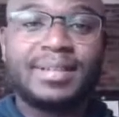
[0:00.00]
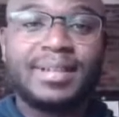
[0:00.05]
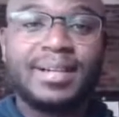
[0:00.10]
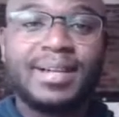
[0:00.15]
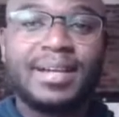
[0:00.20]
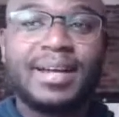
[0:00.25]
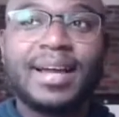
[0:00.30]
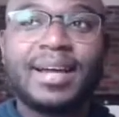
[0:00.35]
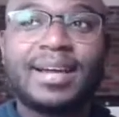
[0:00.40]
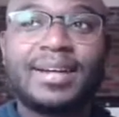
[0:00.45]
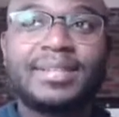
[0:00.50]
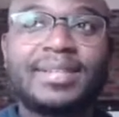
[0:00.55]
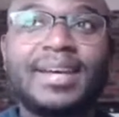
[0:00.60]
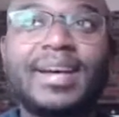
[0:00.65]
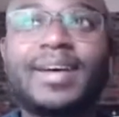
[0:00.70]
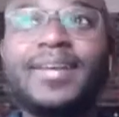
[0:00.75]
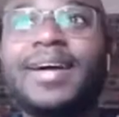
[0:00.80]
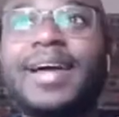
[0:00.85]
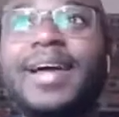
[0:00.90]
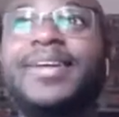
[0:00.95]
You're not going to say,
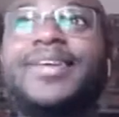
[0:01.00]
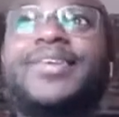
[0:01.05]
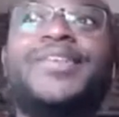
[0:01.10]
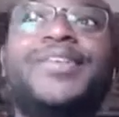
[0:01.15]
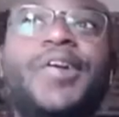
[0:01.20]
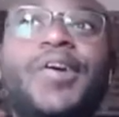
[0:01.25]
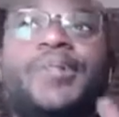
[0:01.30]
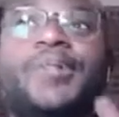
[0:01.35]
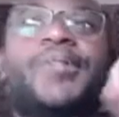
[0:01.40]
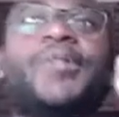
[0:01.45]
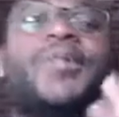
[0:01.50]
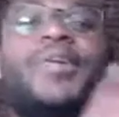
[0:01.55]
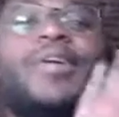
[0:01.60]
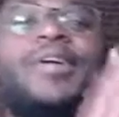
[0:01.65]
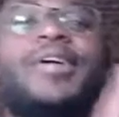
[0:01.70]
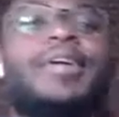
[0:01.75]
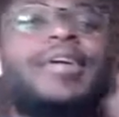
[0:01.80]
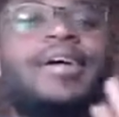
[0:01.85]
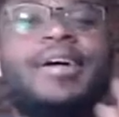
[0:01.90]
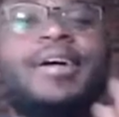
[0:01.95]
all right, no
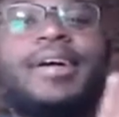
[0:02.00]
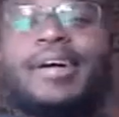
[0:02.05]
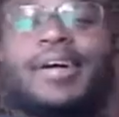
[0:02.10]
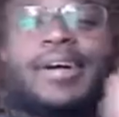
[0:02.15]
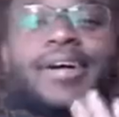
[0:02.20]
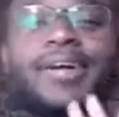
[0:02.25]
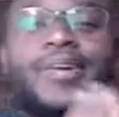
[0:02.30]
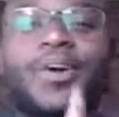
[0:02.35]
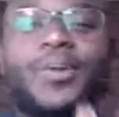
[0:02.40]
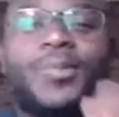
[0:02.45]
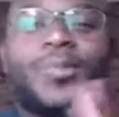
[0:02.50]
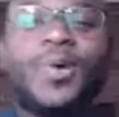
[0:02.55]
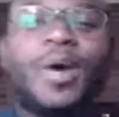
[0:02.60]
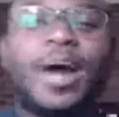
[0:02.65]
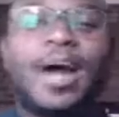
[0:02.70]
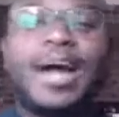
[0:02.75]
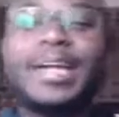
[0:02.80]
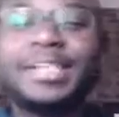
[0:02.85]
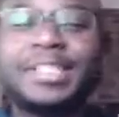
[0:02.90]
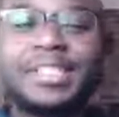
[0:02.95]
more
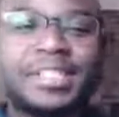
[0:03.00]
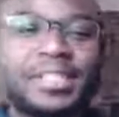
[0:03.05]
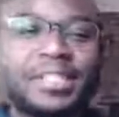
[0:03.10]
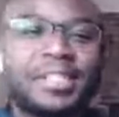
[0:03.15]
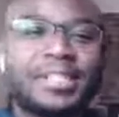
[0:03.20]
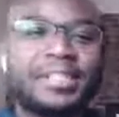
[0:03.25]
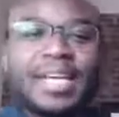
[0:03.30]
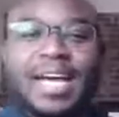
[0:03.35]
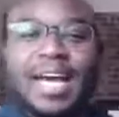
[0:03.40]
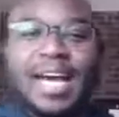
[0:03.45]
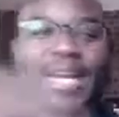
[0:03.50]
I shoulds out of